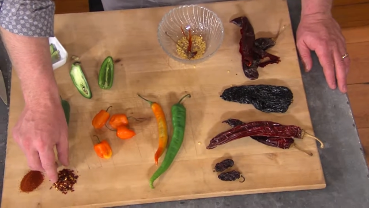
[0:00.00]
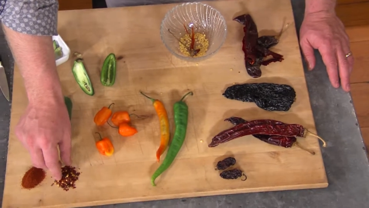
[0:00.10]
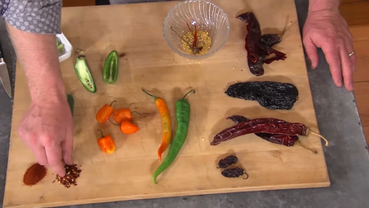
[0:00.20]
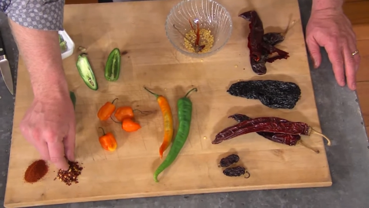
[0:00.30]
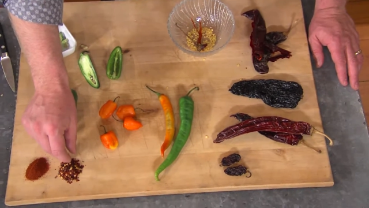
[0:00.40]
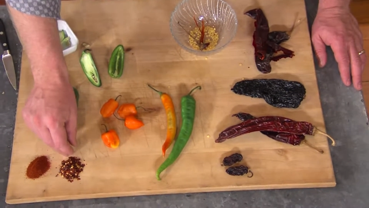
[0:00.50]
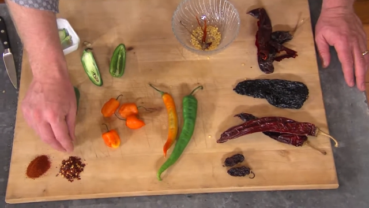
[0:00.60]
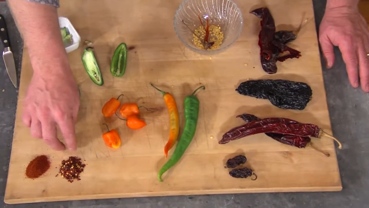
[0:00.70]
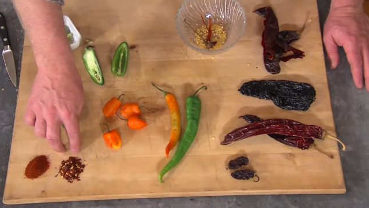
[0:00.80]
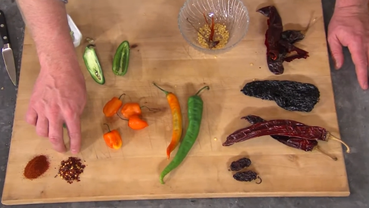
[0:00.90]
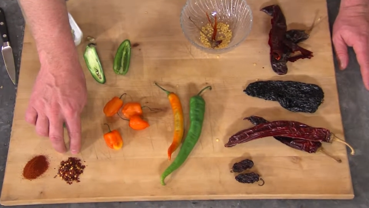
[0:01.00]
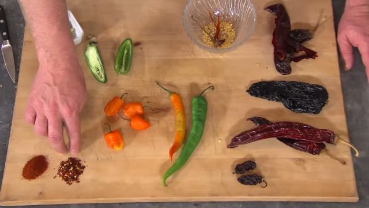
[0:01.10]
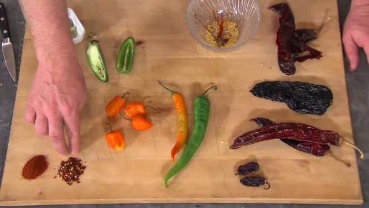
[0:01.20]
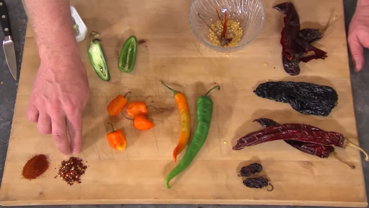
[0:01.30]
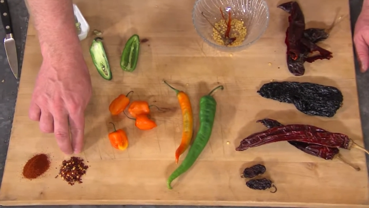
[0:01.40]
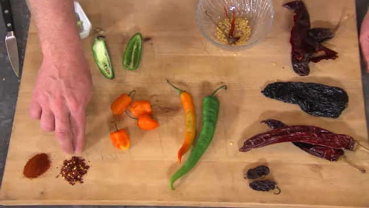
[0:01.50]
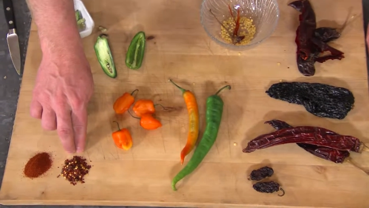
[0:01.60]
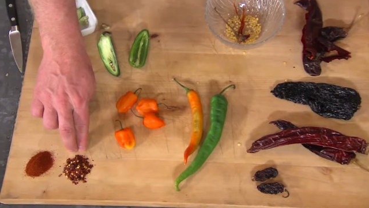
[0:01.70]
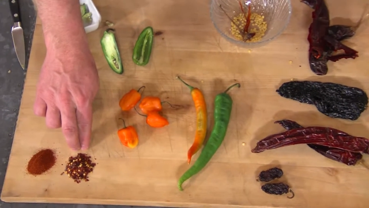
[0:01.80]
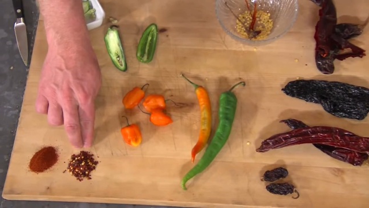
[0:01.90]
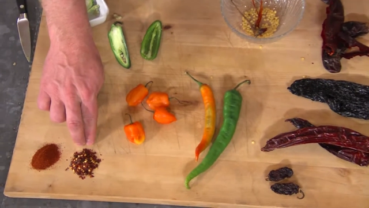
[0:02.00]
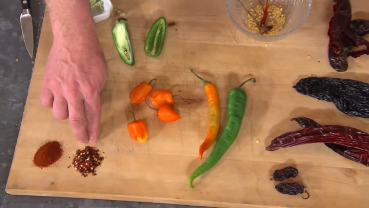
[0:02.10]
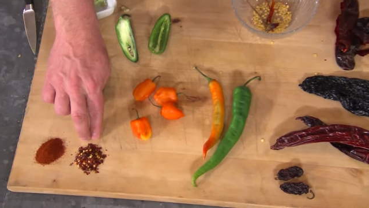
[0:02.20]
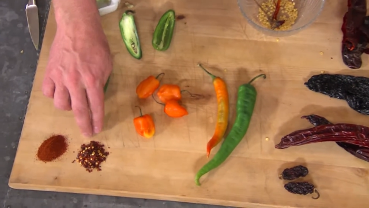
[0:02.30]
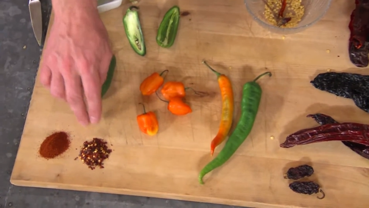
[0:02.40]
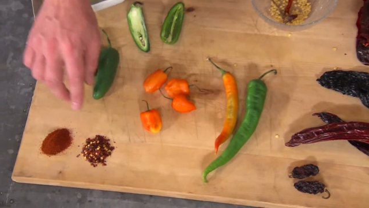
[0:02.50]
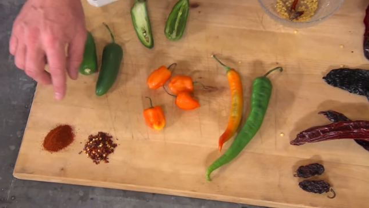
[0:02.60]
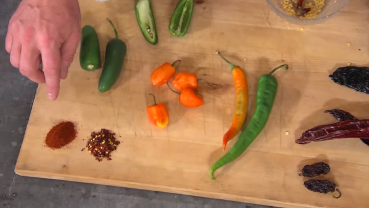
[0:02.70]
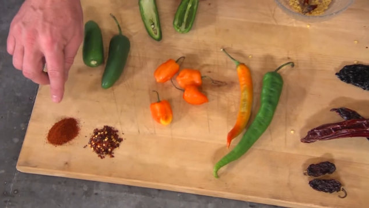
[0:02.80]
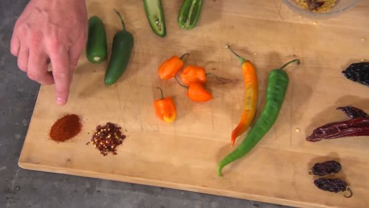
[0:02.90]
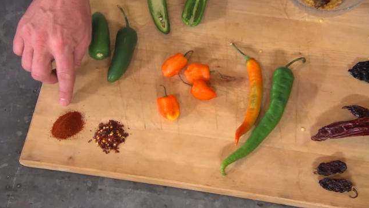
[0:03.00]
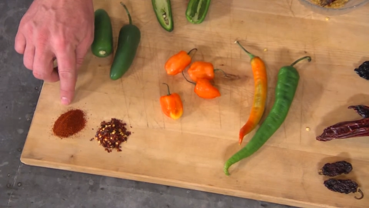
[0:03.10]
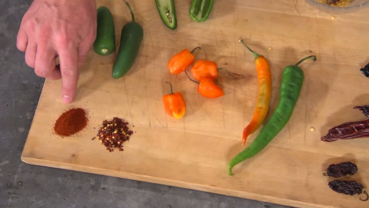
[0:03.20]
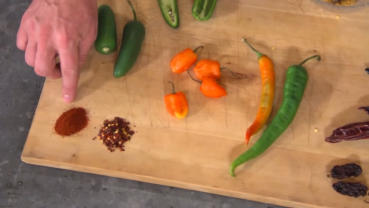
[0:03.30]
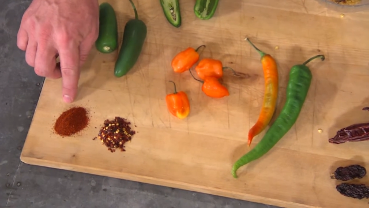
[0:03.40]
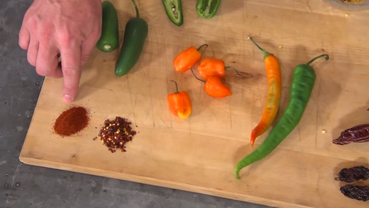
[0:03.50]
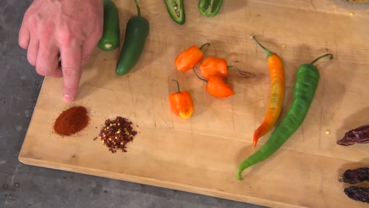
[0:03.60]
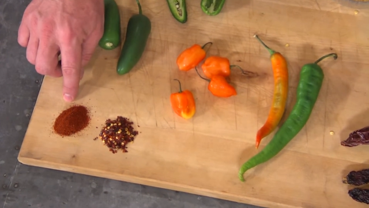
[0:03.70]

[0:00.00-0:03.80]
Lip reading: Nobody's mouth can be seen.